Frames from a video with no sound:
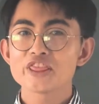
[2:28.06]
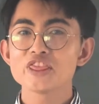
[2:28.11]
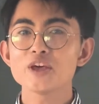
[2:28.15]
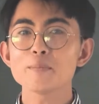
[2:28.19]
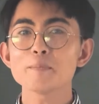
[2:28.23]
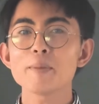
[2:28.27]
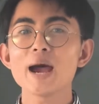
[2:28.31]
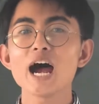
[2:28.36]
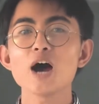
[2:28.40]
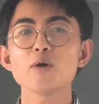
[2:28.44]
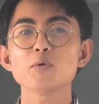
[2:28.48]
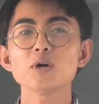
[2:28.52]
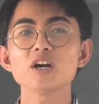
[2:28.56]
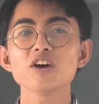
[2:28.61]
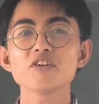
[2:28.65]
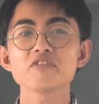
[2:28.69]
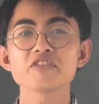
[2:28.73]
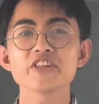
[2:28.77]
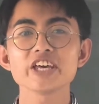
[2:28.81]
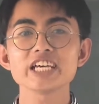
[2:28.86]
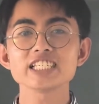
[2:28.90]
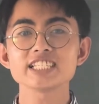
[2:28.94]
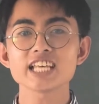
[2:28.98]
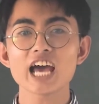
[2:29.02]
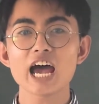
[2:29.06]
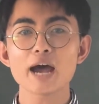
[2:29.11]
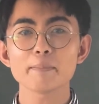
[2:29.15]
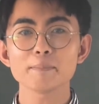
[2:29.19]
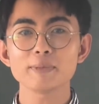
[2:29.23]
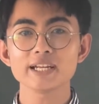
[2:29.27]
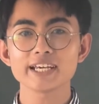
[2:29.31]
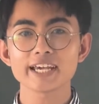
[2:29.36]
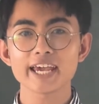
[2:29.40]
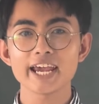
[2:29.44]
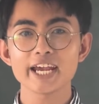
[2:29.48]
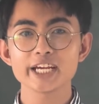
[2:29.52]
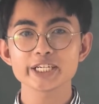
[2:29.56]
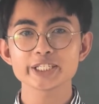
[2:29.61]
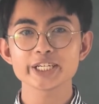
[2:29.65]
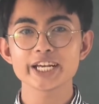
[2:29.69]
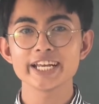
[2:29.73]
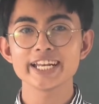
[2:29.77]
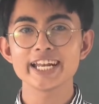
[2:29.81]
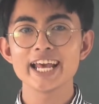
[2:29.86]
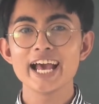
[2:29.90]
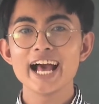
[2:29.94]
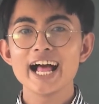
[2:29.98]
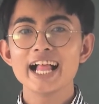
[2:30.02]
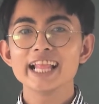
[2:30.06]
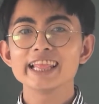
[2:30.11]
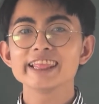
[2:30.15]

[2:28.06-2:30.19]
The power of this application